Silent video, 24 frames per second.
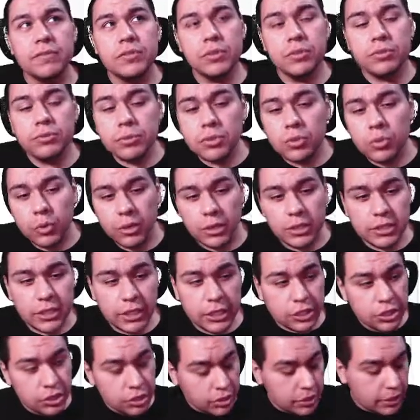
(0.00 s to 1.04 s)
2 squares,
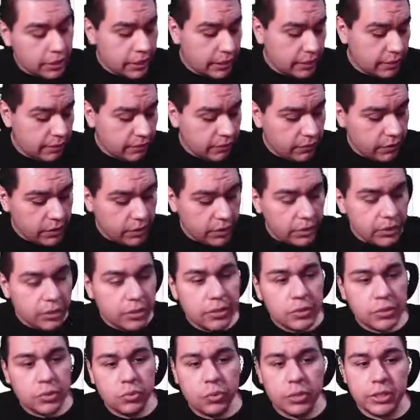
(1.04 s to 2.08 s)
I should have
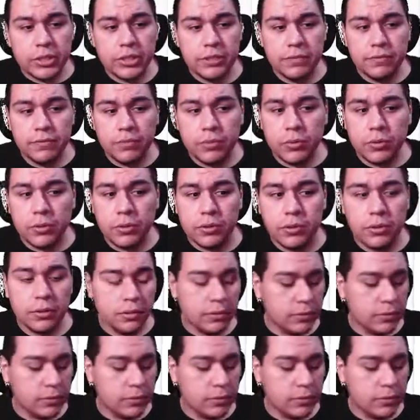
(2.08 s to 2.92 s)
24.